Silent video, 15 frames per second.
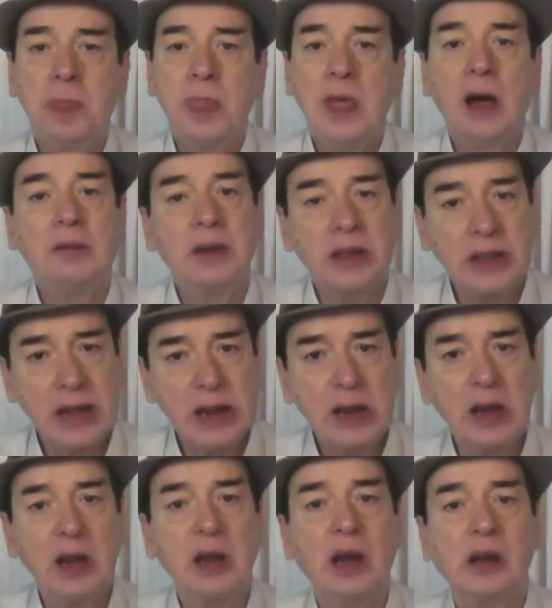Our
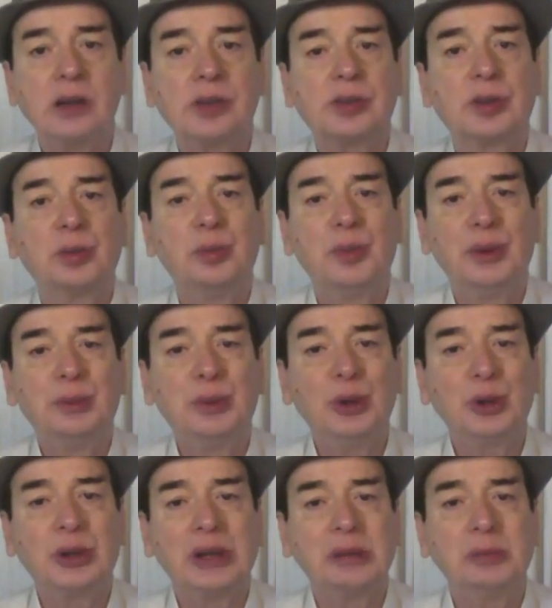thinking gets
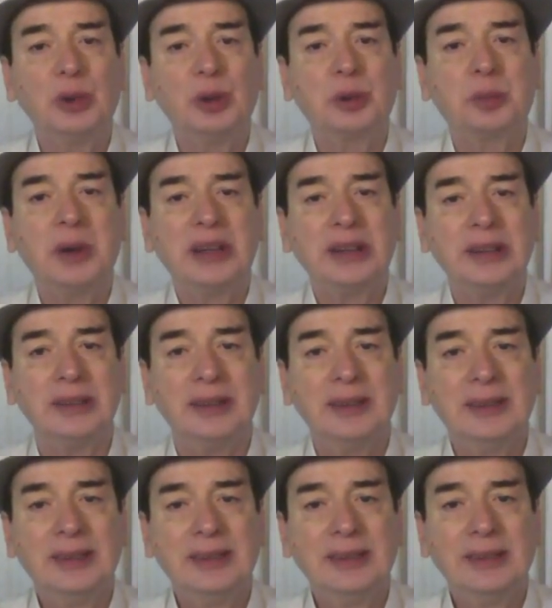more and more better.
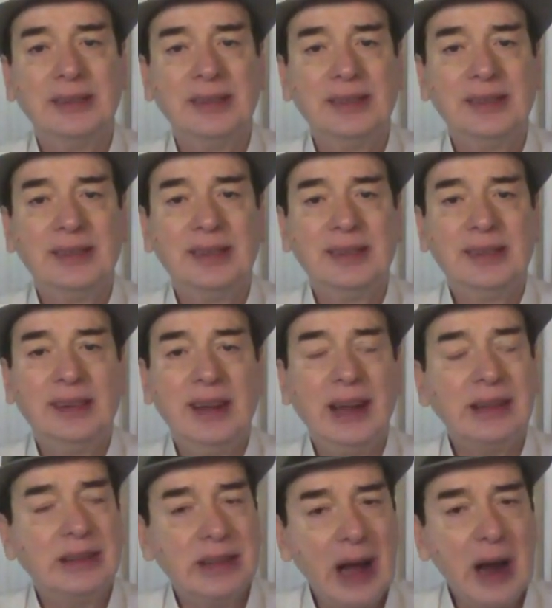
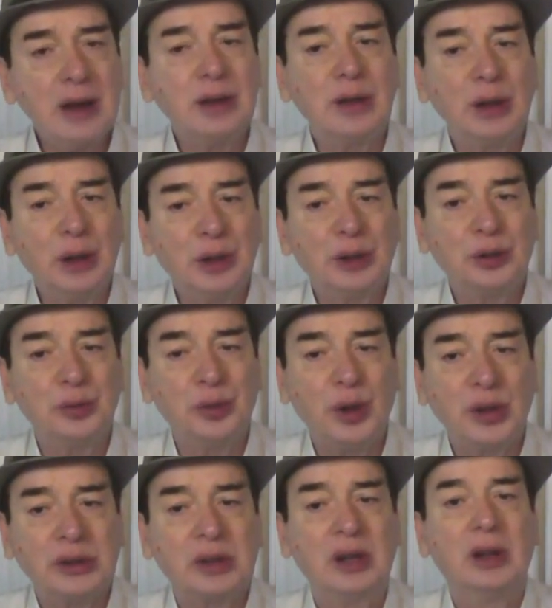And that is
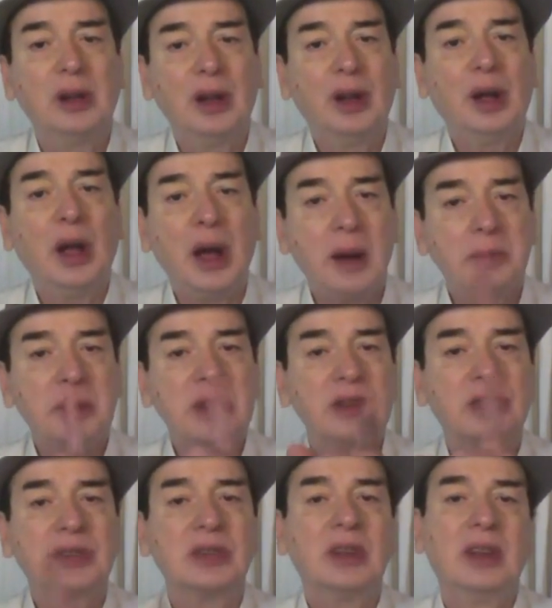what
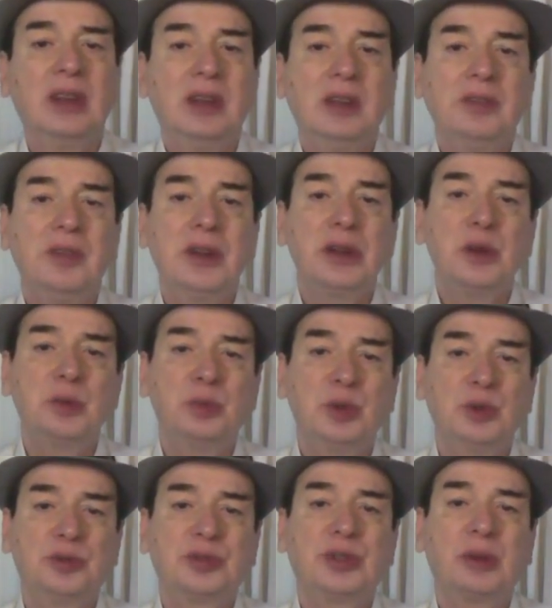happens when you
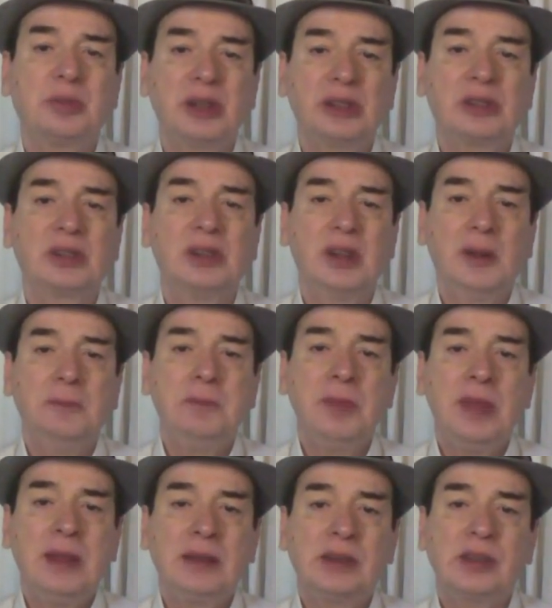move from this,
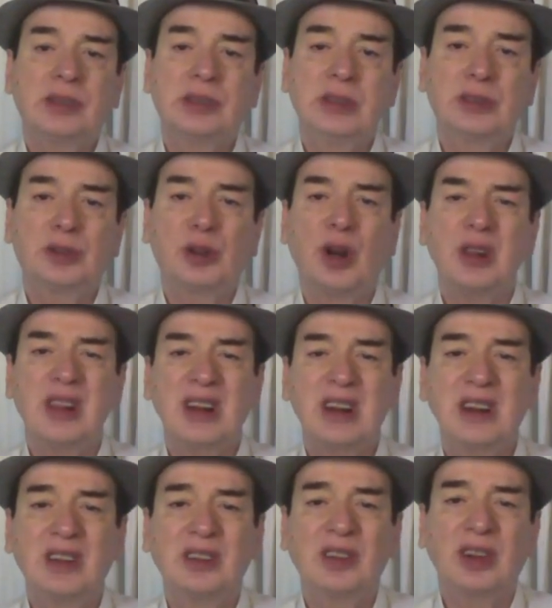just this
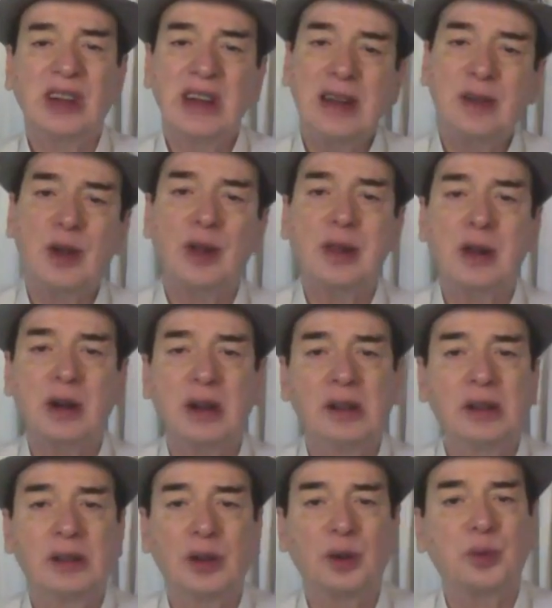tolerance or
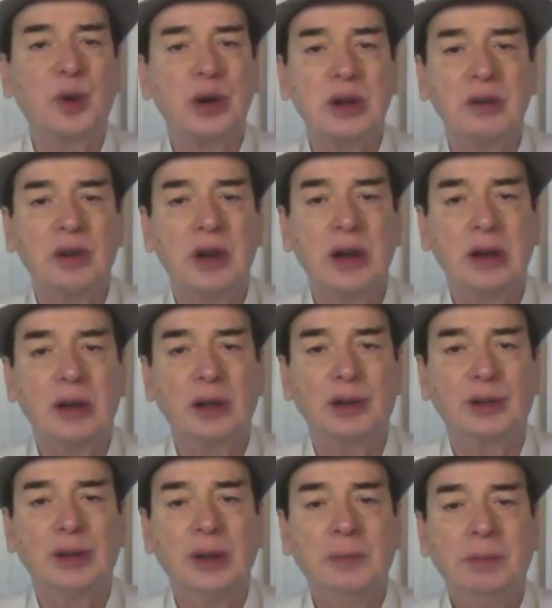intolerance or whatever it
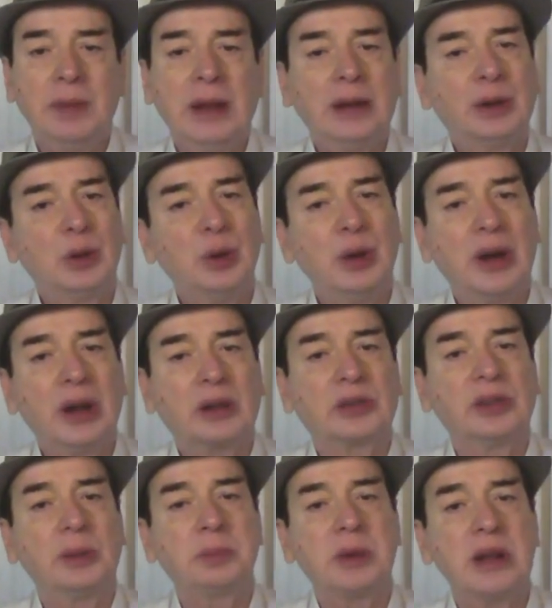is, to
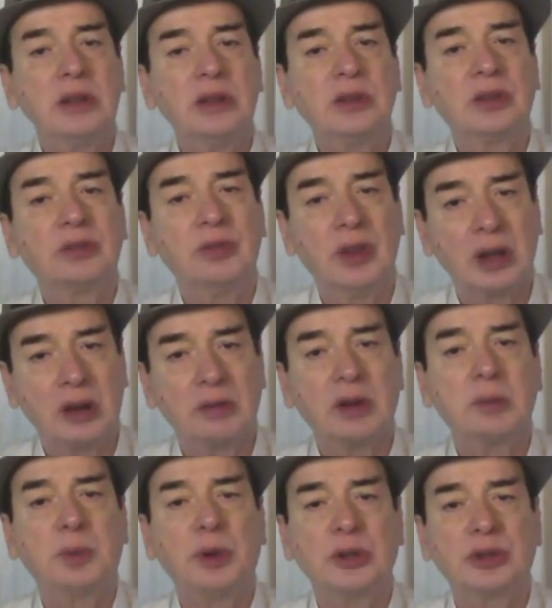acceptance wherever
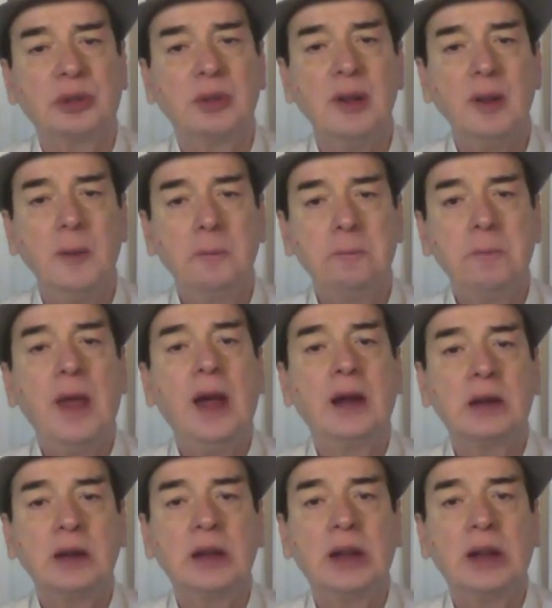possible, and in